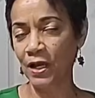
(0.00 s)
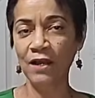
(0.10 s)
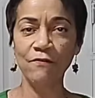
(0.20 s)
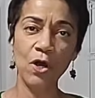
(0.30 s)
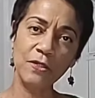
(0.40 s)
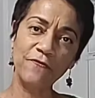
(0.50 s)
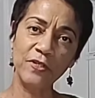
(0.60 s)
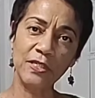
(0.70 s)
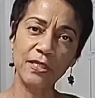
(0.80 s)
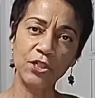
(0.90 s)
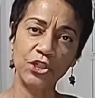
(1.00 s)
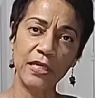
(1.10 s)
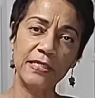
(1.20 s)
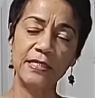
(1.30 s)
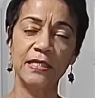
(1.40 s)
I've often
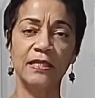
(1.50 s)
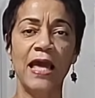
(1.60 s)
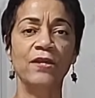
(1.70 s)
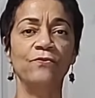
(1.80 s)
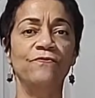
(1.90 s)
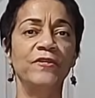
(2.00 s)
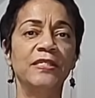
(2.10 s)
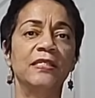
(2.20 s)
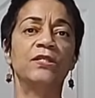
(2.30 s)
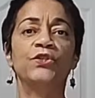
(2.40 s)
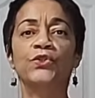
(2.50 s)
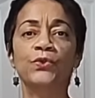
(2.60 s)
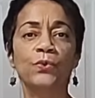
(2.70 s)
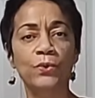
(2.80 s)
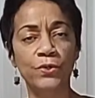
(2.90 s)
suggested that you visit
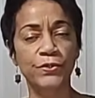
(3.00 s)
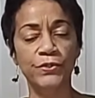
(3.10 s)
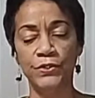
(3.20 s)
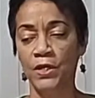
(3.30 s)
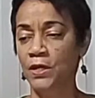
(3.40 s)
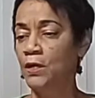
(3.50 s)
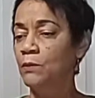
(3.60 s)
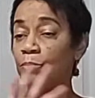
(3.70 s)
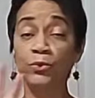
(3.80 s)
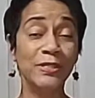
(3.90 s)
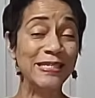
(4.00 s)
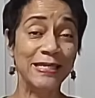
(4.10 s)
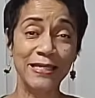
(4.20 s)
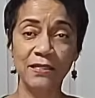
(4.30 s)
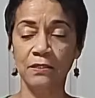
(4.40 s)
stores,
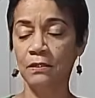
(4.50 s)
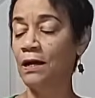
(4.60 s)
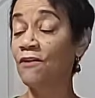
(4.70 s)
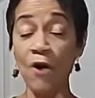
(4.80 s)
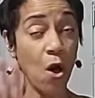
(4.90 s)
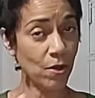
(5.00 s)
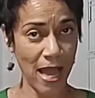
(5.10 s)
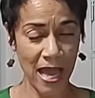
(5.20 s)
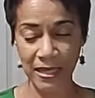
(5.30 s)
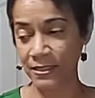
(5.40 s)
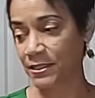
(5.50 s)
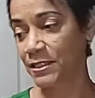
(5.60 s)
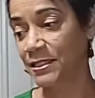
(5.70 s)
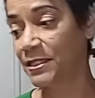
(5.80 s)
boutiques of all kinds to